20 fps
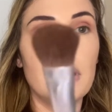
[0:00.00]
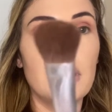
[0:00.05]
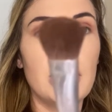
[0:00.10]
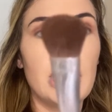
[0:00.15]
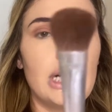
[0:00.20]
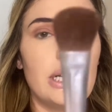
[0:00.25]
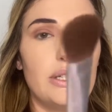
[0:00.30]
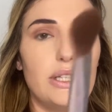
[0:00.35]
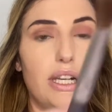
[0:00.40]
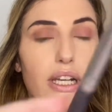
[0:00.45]

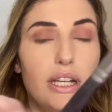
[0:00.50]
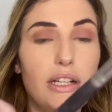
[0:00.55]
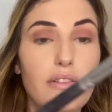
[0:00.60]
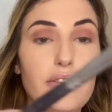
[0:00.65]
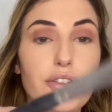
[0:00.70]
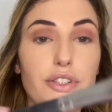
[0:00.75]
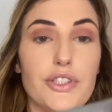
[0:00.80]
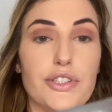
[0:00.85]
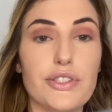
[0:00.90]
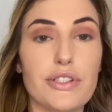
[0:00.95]
I would love
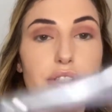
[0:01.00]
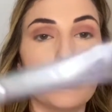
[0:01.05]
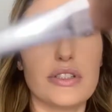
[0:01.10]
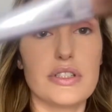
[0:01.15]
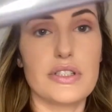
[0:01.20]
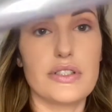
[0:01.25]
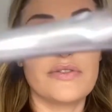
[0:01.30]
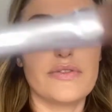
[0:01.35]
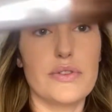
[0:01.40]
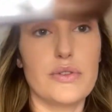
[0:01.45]
using
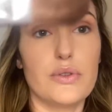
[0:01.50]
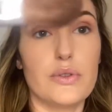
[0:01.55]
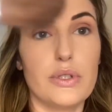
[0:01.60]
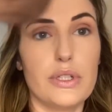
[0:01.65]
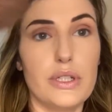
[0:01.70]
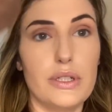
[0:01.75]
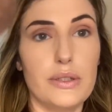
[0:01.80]
this for